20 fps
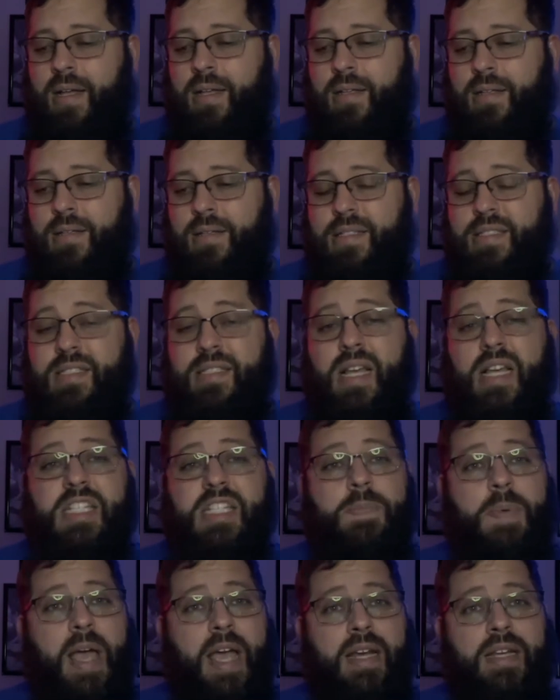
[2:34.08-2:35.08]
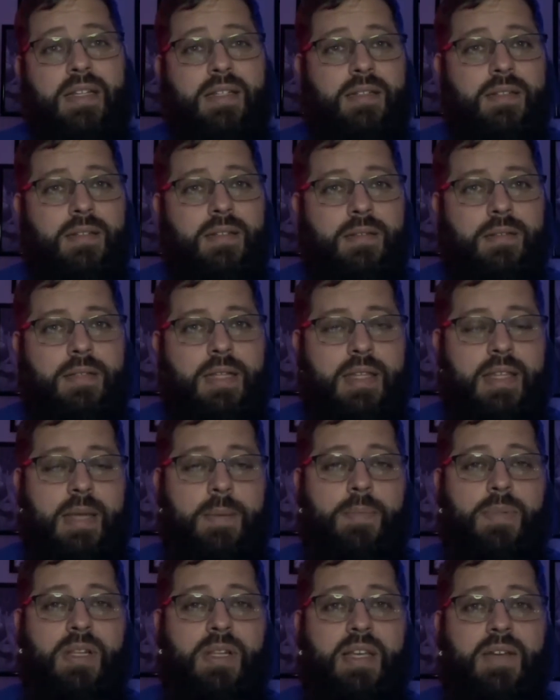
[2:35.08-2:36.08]
suspect that they
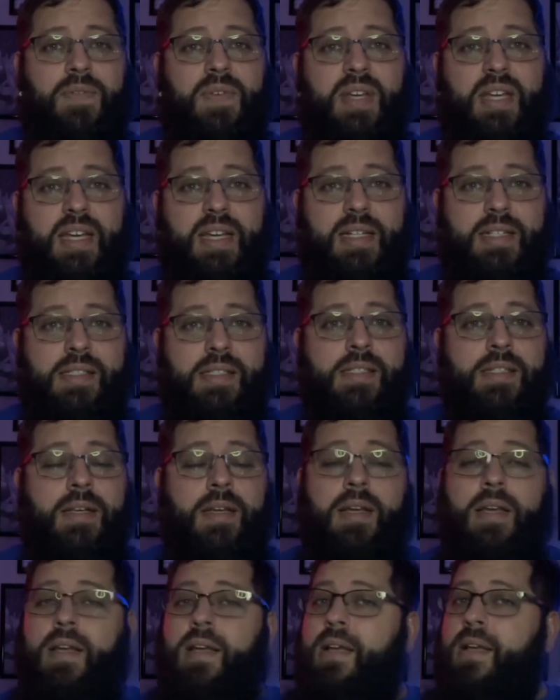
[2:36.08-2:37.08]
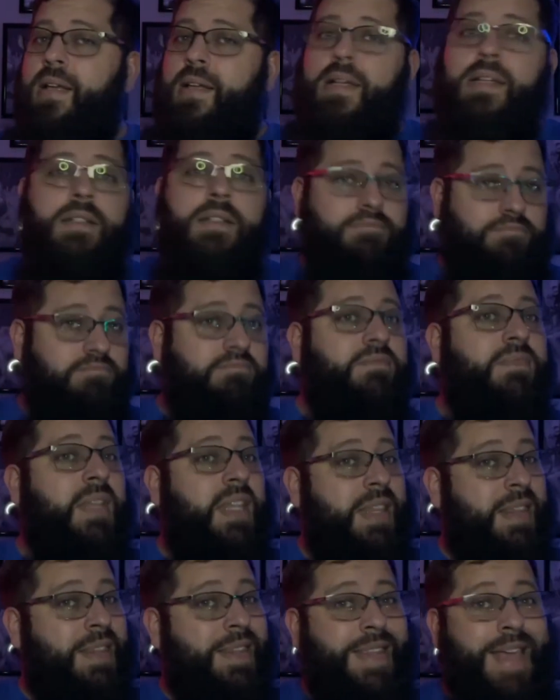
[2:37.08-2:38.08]
believe he is.
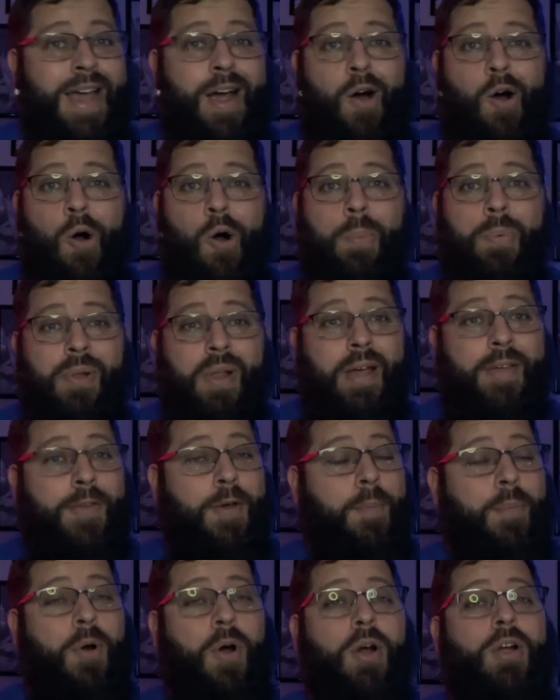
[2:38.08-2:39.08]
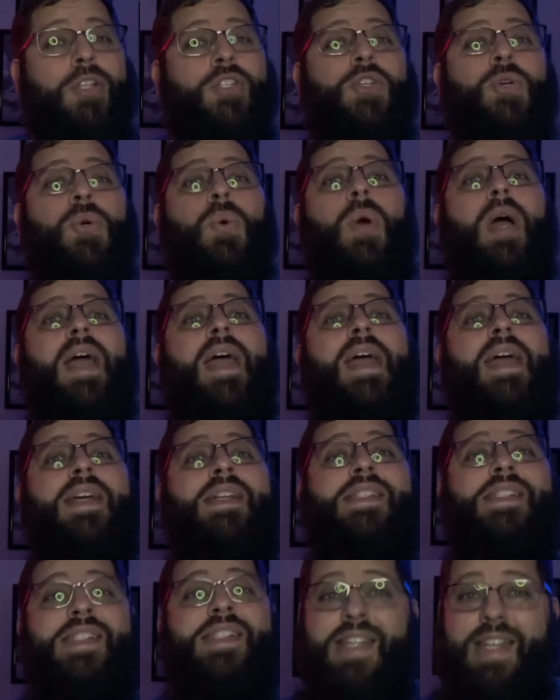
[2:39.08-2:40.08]
They all play their part to a
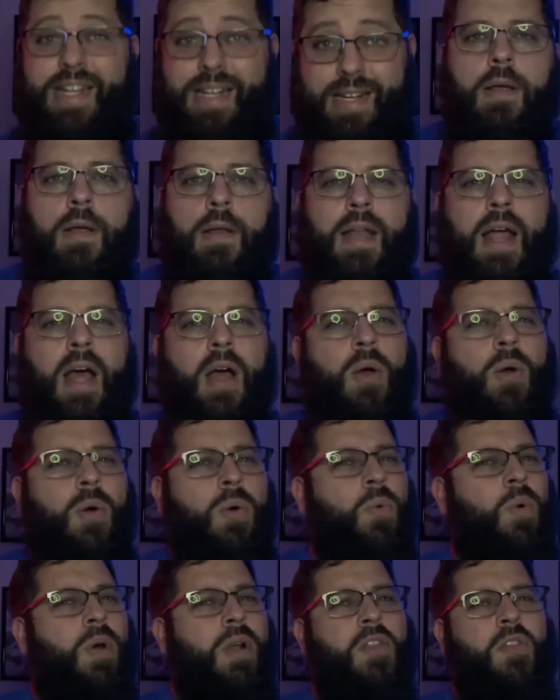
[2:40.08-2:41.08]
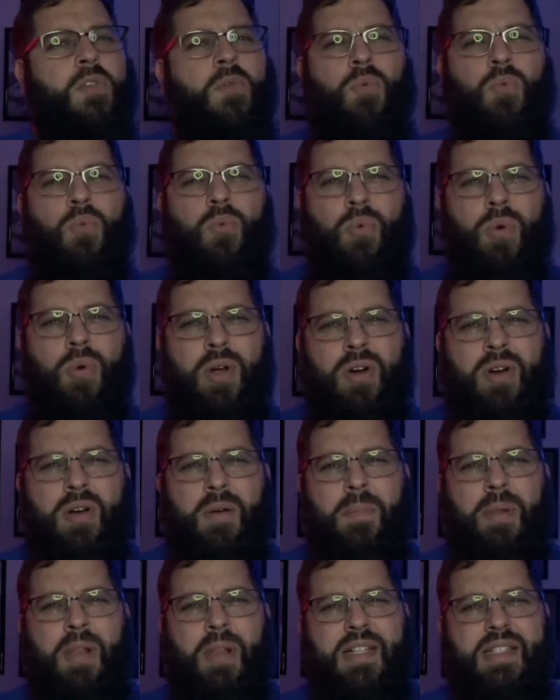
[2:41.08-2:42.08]
T. Now, one of the real
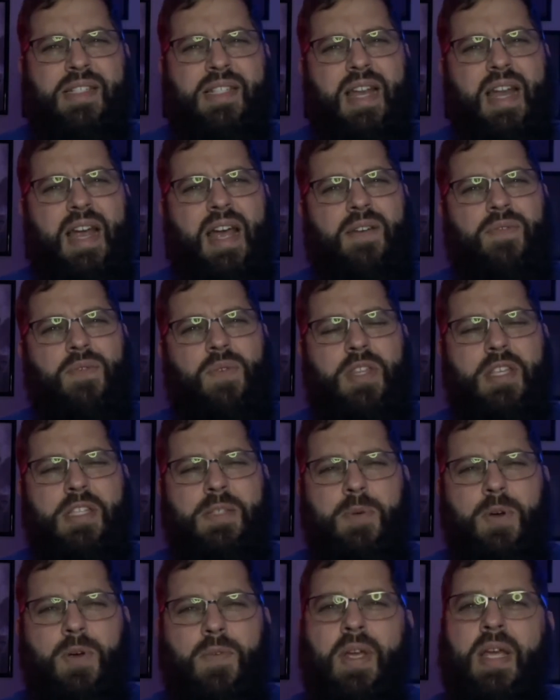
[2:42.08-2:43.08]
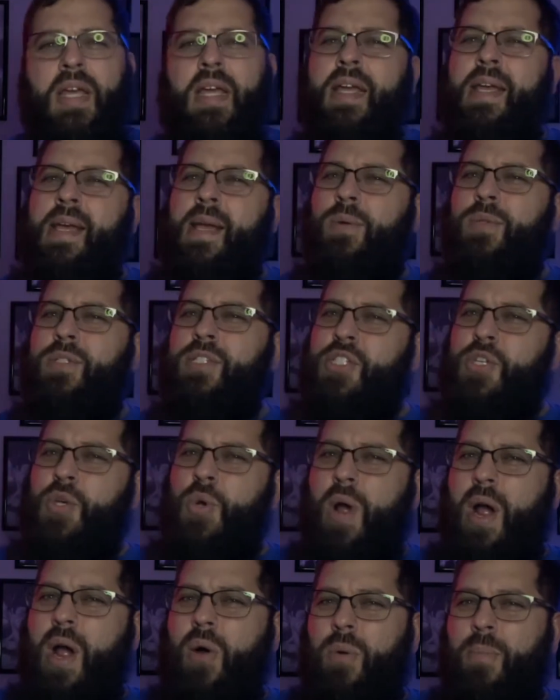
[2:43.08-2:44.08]
complaints that I have with this movie, it was a
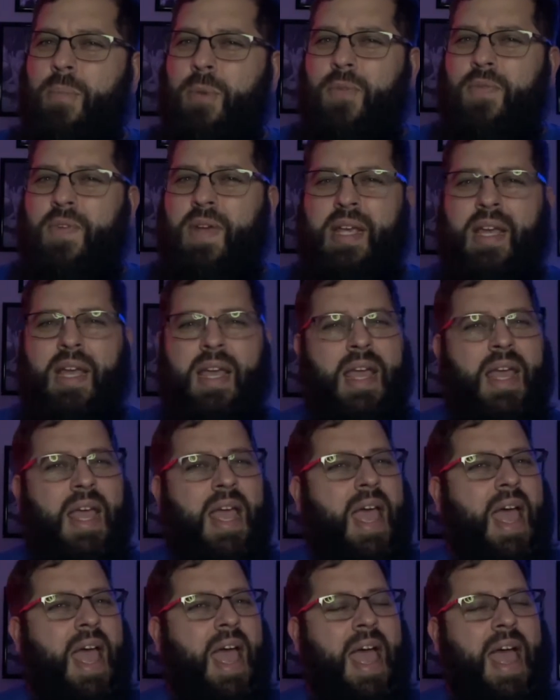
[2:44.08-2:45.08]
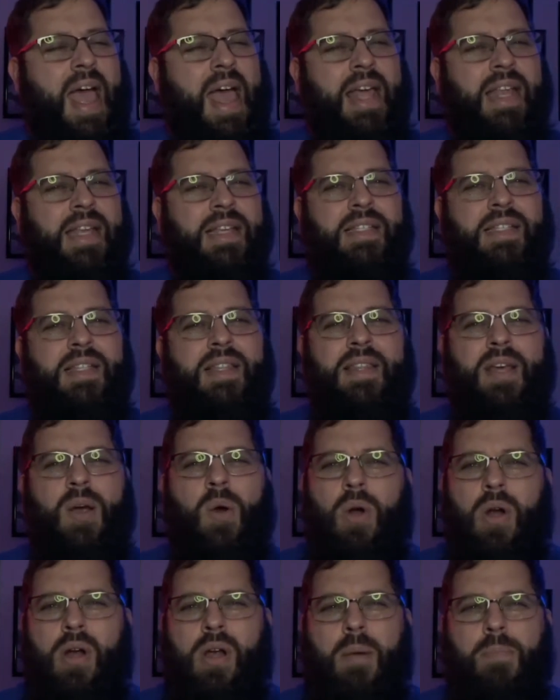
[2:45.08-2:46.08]
2-hour movie, and there
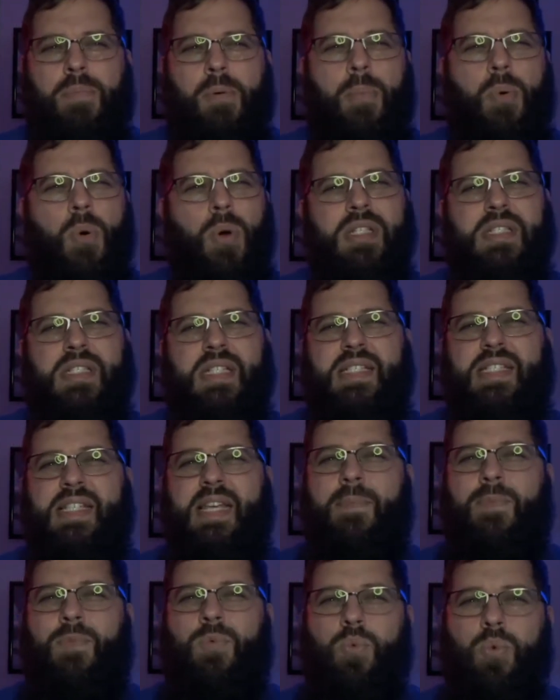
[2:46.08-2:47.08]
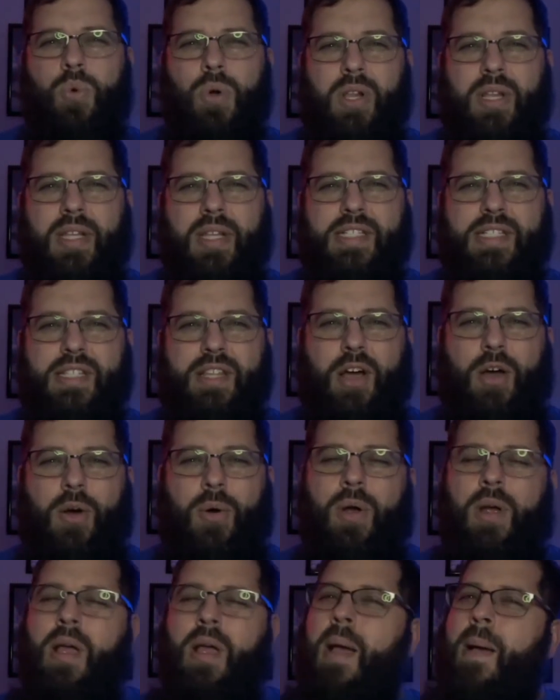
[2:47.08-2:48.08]
were a couple points that seemed really slow.
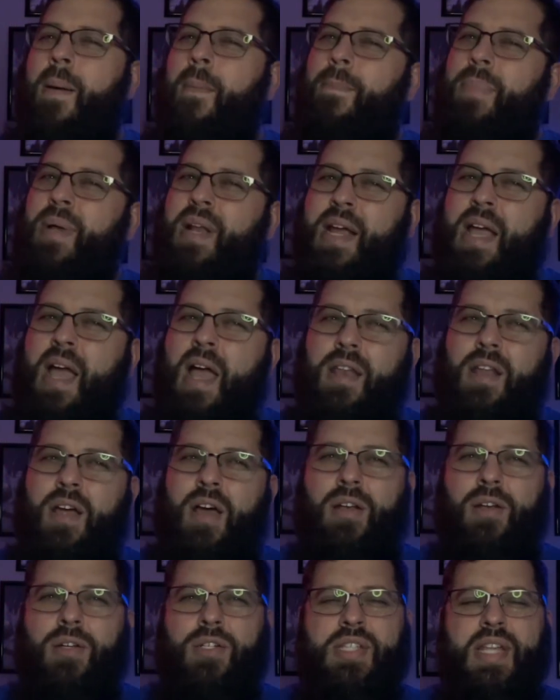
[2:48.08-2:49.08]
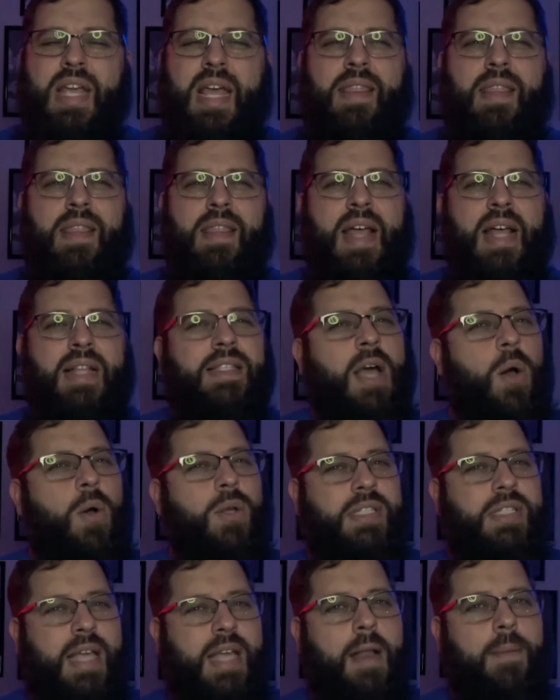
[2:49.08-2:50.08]
But I kind of understand that that's how it's
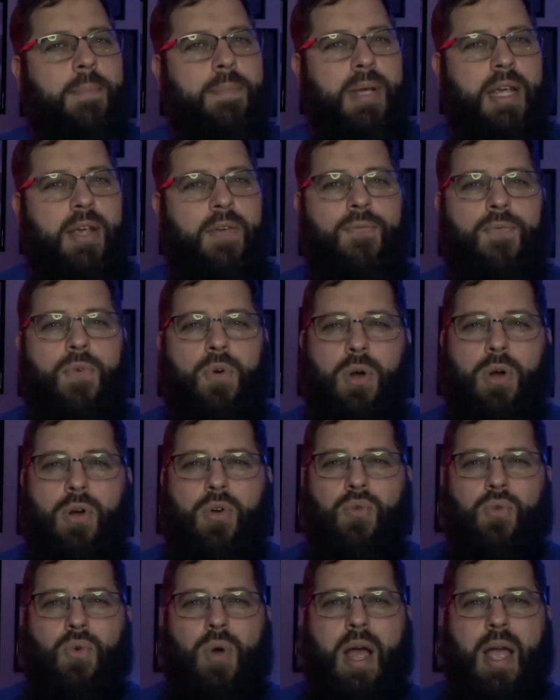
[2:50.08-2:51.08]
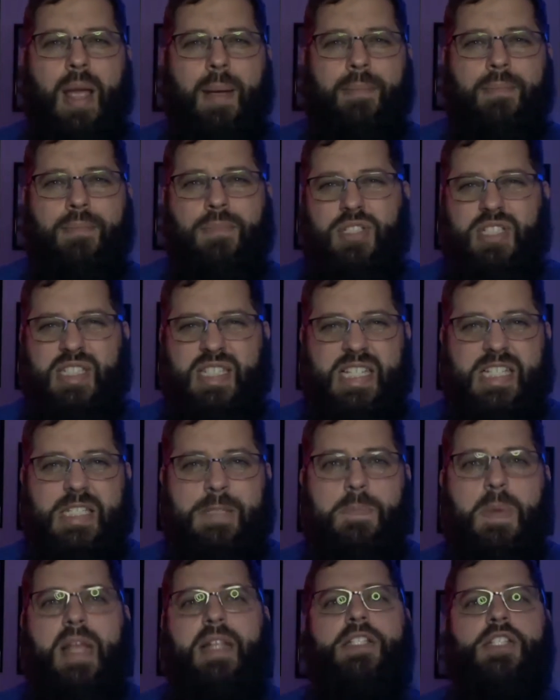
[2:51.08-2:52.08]
got to be for a crime,
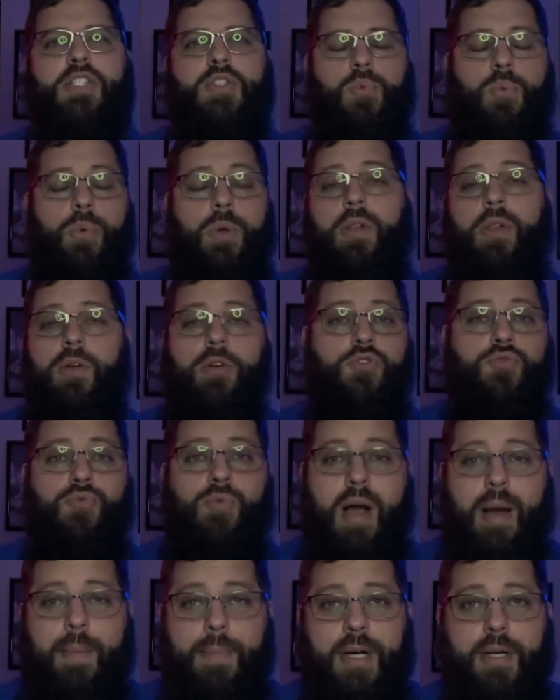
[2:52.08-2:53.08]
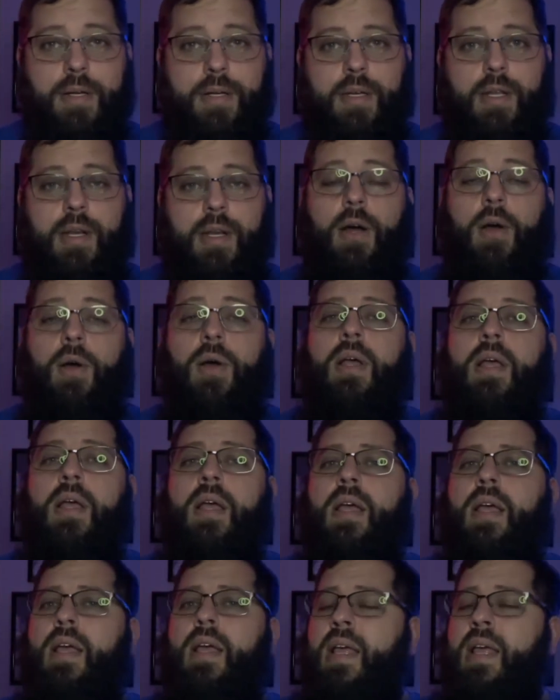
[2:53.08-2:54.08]
suspense, thriller, drama, you know.
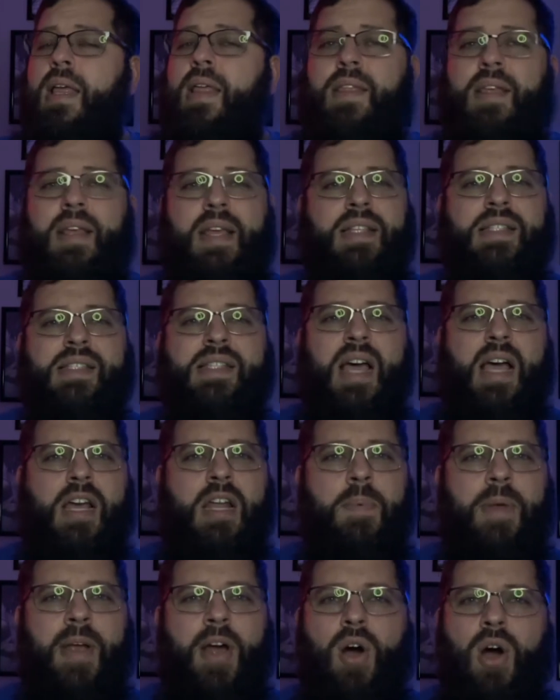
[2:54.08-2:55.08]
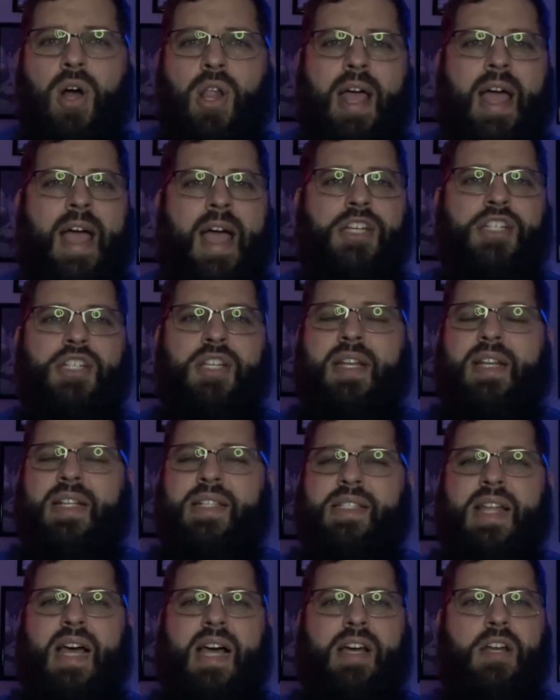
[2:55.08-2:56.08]
It's not going to be all action. It's
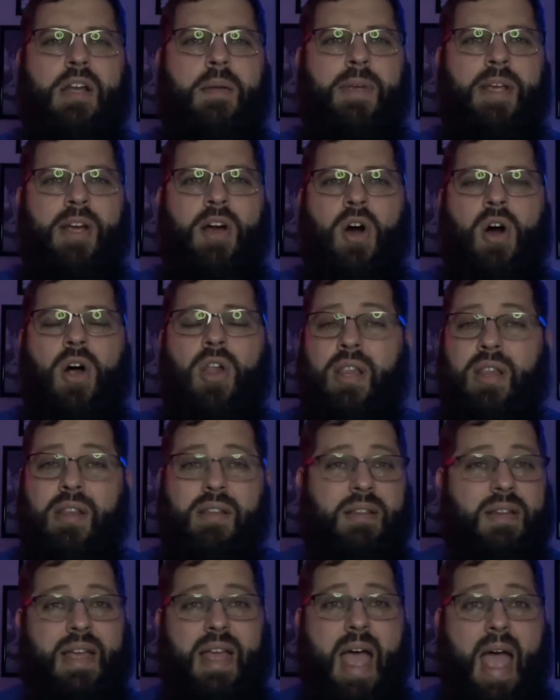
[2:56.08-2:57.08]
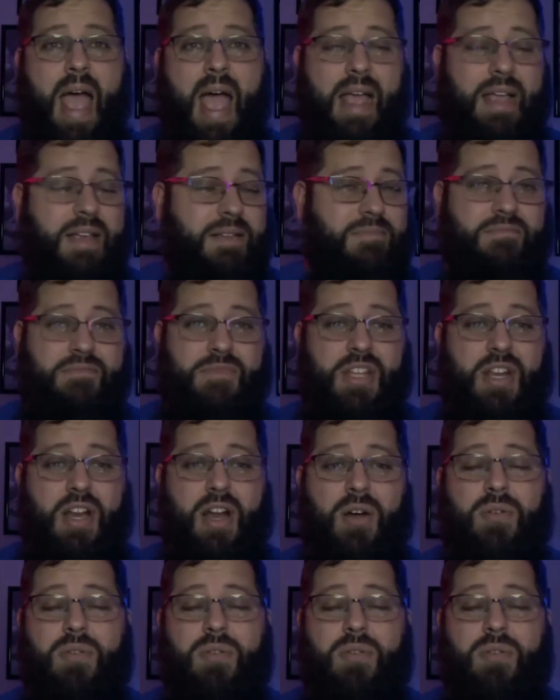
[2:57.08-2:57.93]
not going to be all, you know,